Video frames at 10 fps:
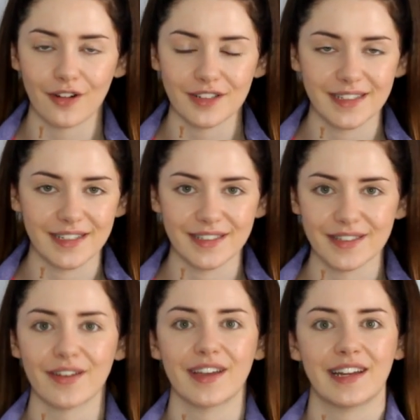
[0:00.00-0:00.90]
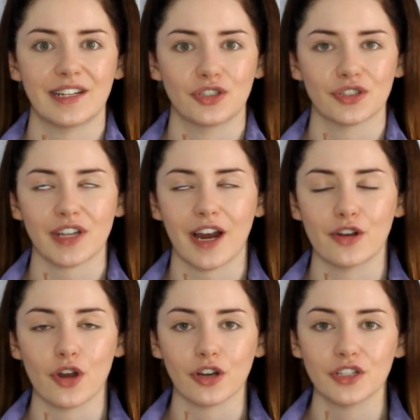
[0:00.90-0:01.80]
all sit inside and just
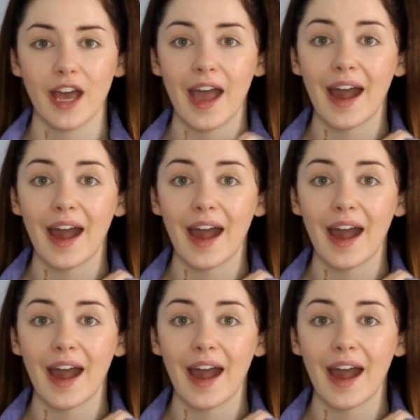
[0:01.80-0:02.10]
are not